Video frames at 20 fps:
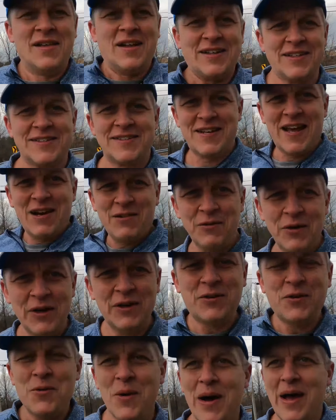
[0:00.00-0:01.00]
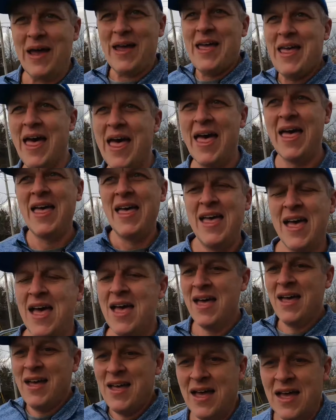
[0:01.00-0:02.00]
That's 10 weeks away.
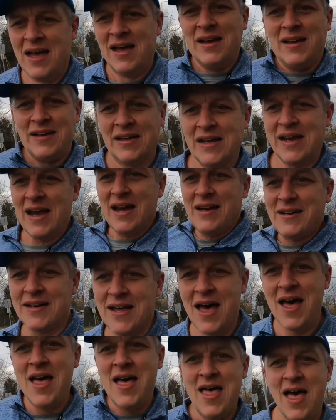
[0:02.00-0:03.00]
And